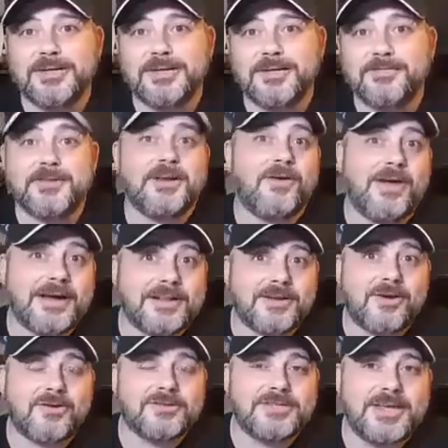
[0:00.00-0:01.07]
If you like the
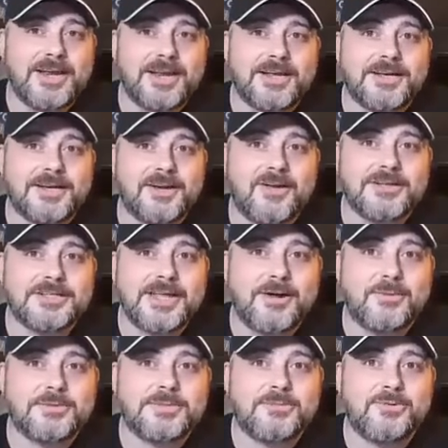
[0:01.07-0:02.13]
content and you'd like to
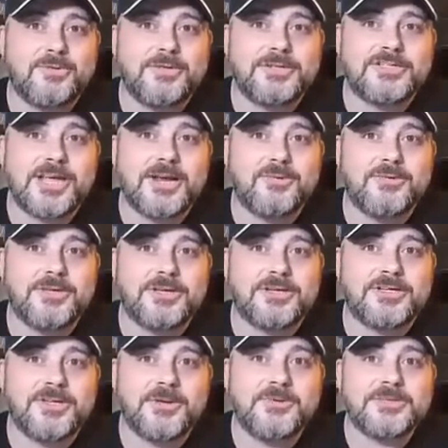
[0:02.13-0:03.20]
help support the channel, you
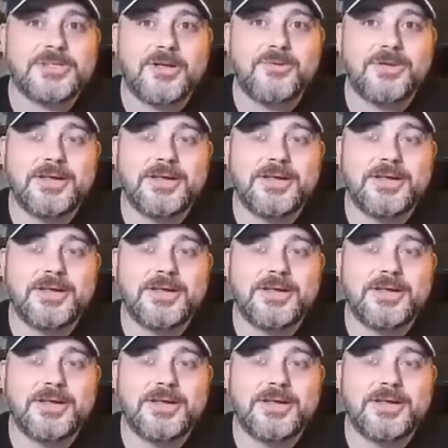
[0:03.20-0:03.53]
can do so.